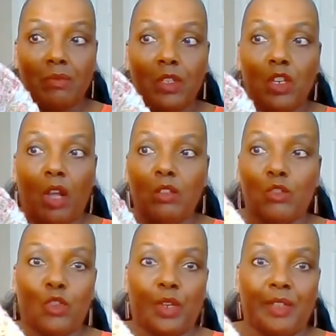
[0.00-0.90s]
the
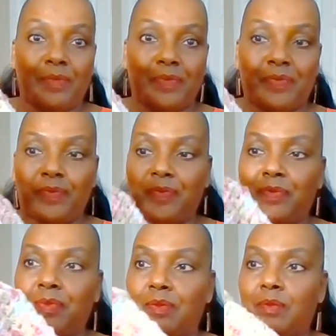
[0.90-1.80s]
Dollar Tree.
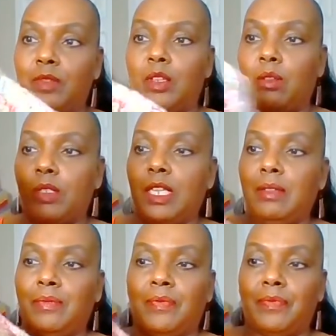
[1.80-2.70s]
So
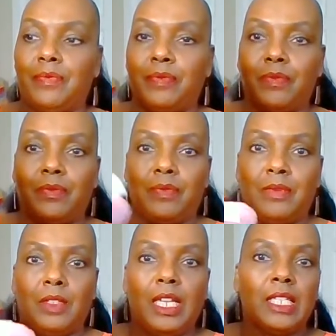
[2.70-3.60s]
see,
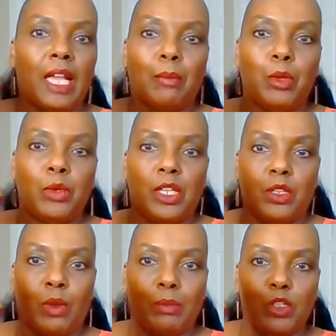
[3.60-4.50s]
he's not mooning
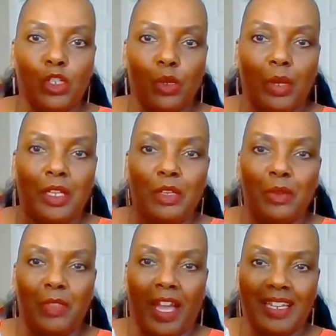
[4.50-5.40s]
you. I'm just showing
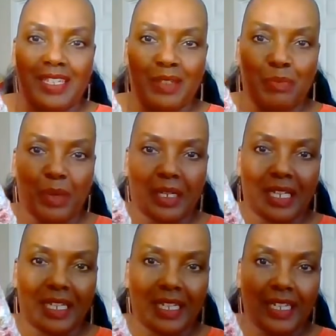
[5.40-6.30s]
you that it's a
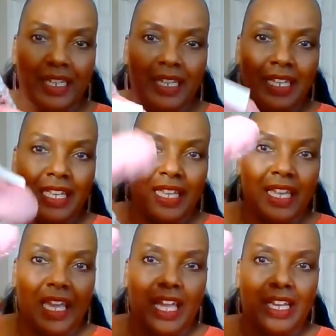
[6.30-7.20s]
bunny.
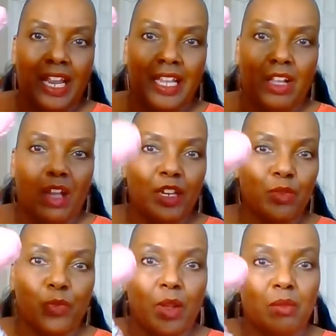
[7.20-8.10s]
And I got
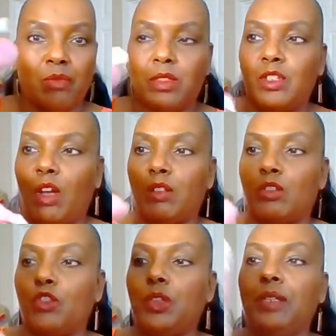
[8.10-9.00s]
it from the
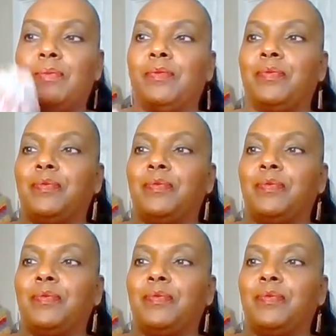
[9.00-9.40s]
Dollar Tree.